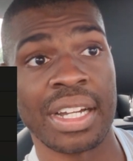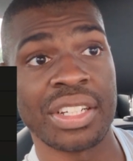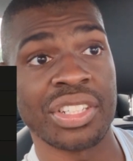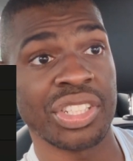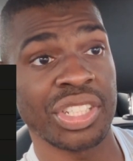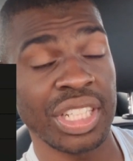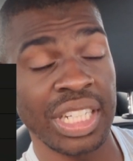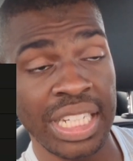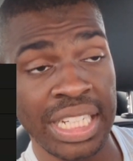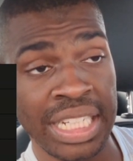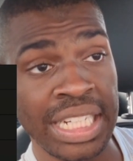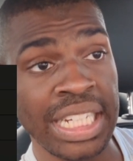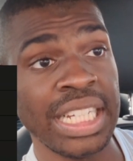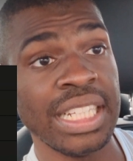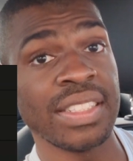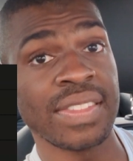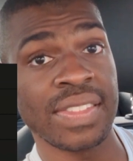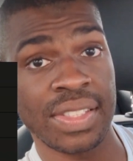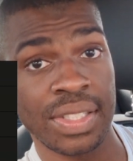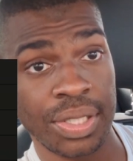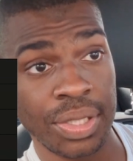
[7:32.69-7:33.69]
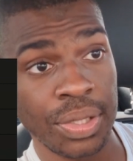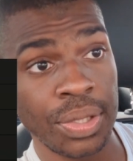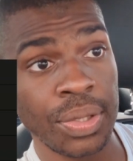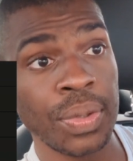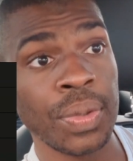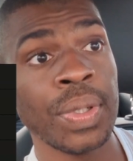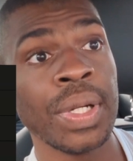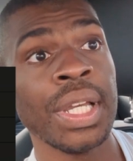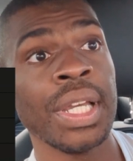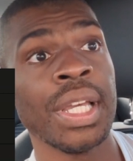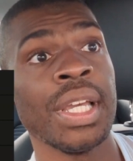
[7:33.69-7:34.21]
She needs
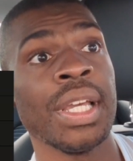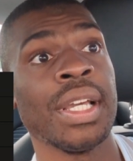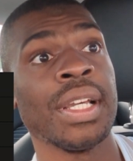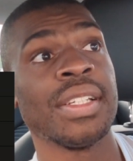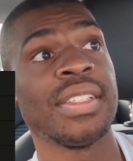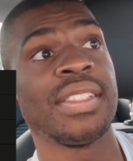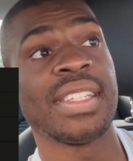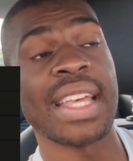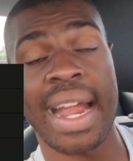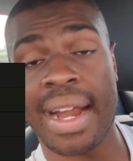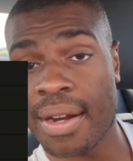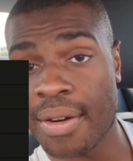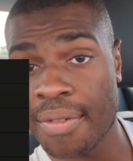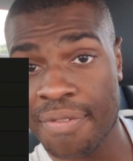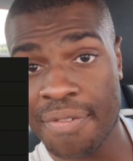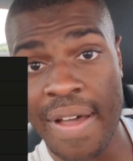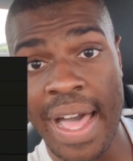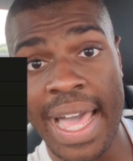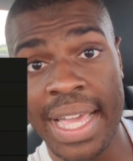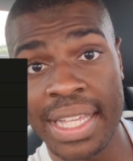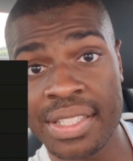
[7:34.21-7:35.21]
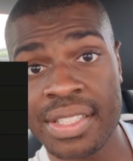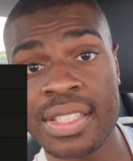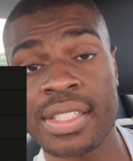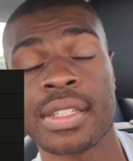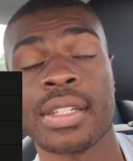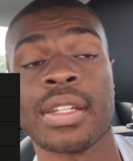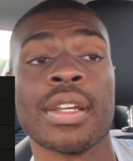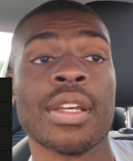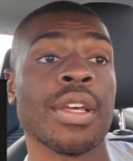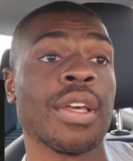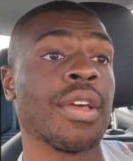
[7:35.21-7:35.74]
to
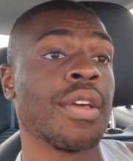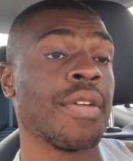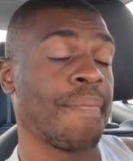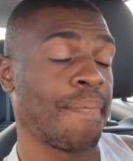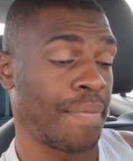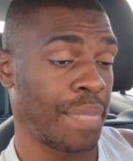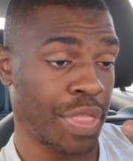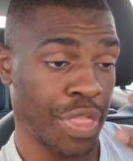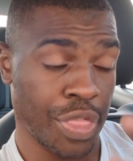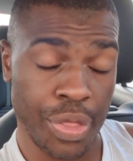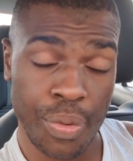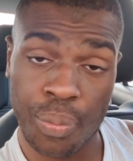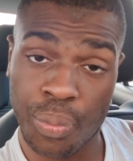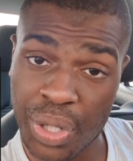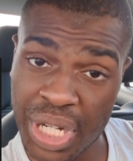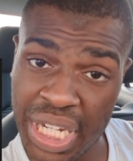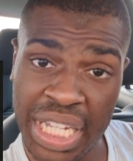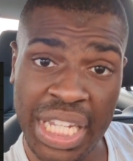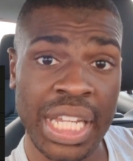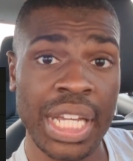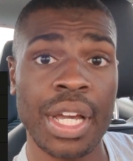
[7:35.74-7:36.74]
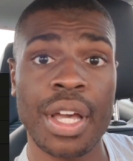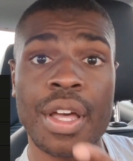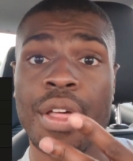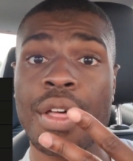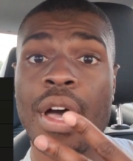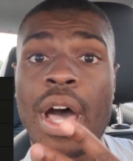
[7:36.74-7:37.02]
sacrifice three